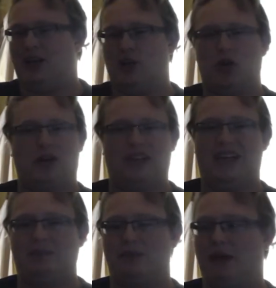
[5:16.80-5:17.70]
I kind of chalked
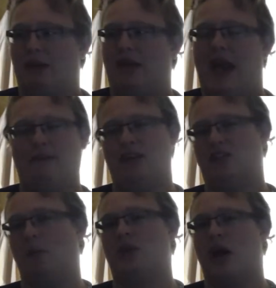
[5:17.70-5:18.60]
that up to maybe having
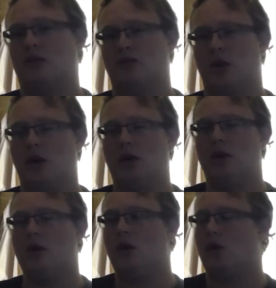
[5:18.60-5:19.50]
subtitles on,